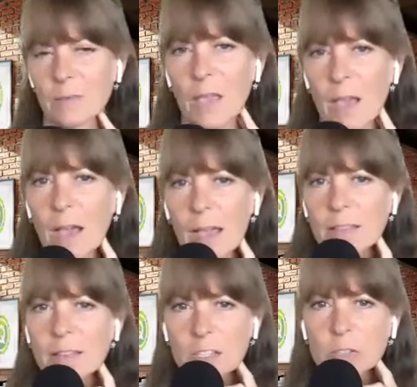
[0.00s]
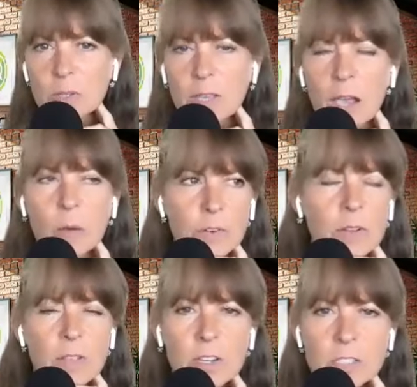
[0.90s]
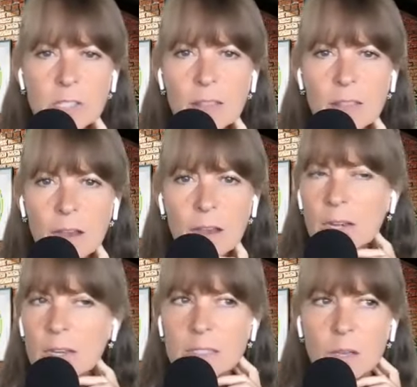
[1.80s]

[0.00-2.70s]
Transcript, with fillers: Yeah. I think that's really helpful that you're saying that, right?